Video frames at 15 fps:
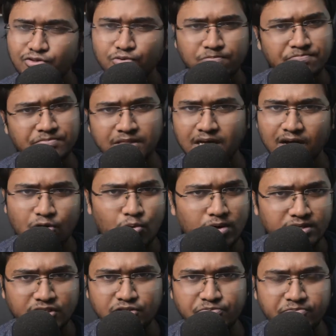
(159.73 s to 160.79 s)
So yeah,
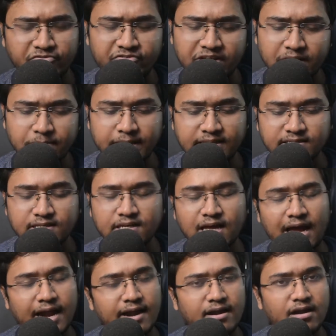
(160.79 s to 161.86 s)
quant is very
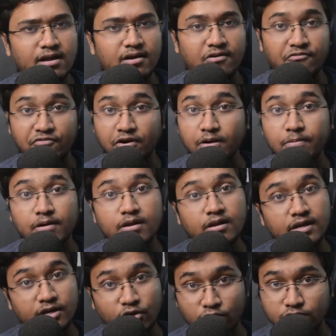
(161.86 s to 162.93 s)
basic. And
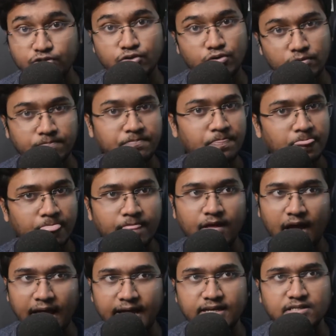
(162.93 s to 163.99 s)
verbal, it also
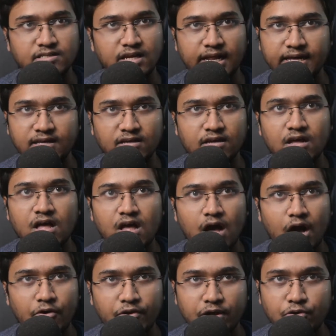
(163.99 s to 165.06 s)
has like
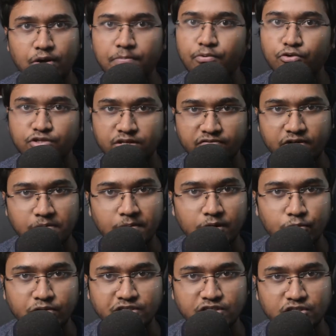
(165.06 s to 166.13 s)
how can you approach the
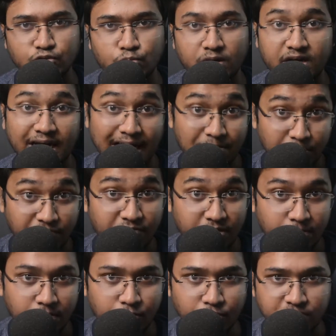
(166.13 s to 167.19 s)
verbal questions, what type of
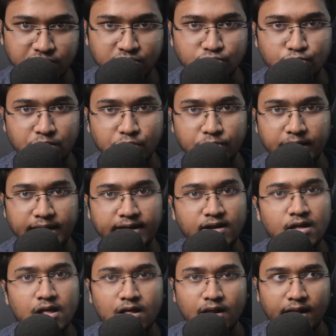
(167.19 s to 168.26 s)
verbal questions will you
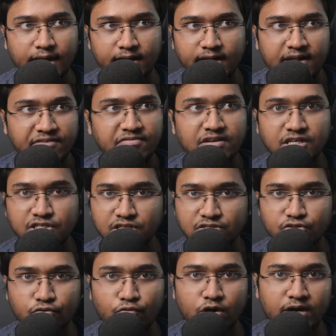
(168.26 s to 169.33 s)
get, like
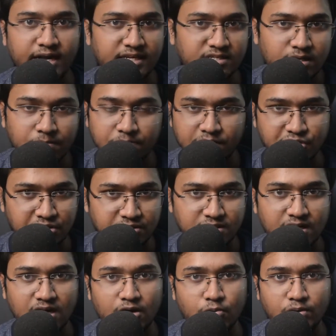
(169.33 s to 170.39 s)
definitions of what text
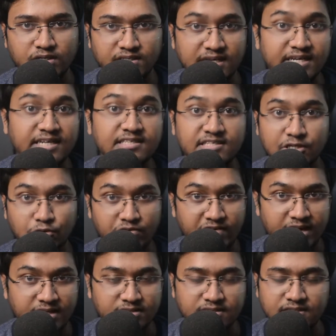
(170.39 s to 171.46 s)
completions are, what sentence
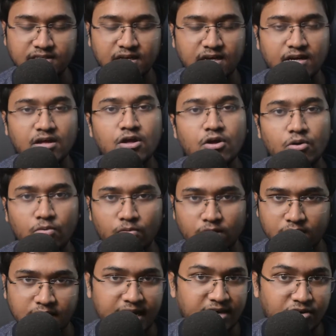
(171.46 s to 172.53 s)
equivalences are,
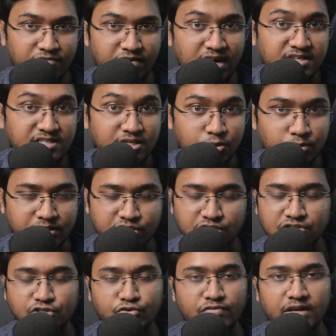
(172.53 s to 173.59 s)
what kind of RC
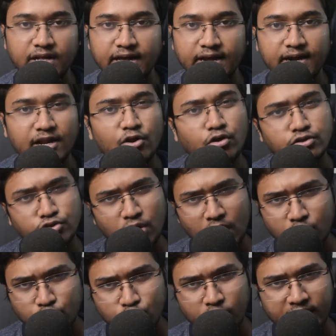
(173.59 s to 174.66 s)
questions you will get, and also
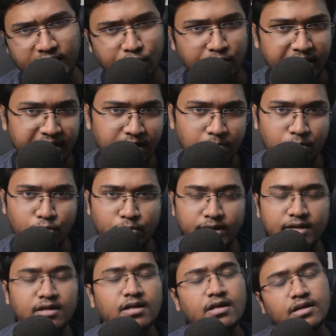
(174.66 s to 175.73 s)
how to write your
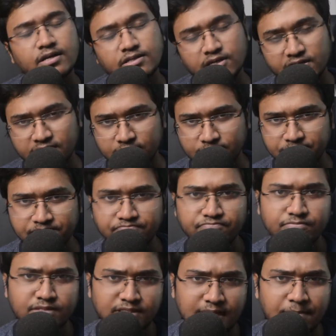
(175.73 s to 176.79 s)
AWA, certain
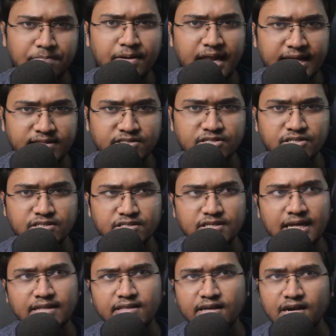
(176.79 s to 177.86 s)
sample
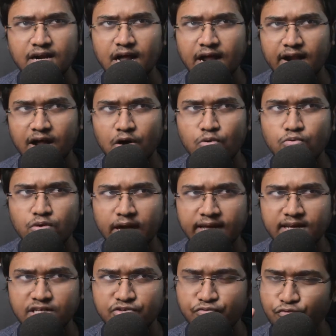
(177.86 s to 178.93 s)
answers. And there are
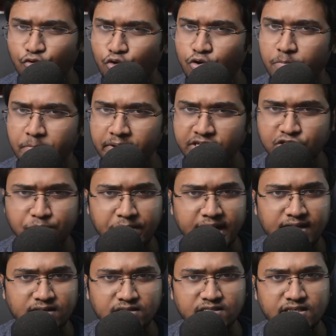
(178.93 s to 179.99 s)
around, I guess, 4 mixed
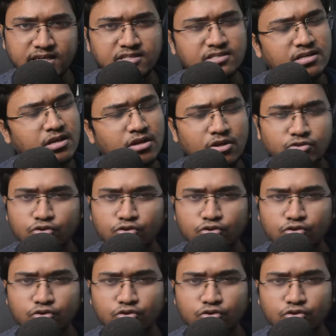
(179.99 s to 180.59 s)
practice sets.